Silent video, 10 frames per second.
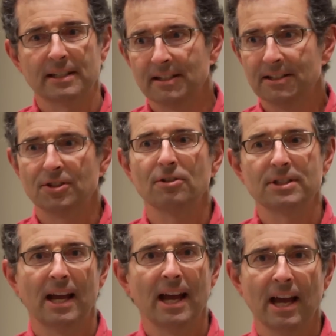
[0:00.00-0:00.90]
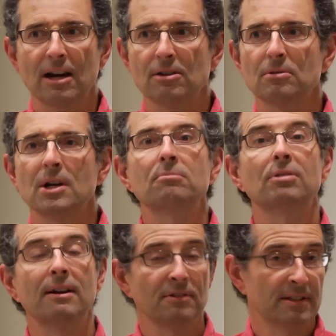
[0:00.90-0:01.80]
and it shows that how
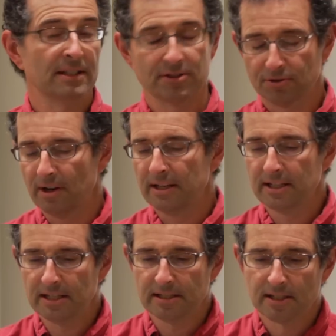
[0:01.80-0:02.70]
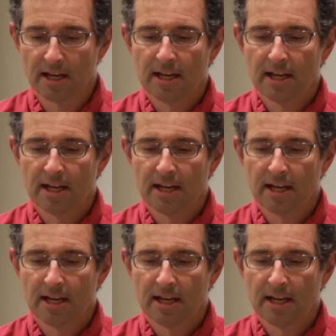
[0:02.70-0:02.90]
prevalent this trend is,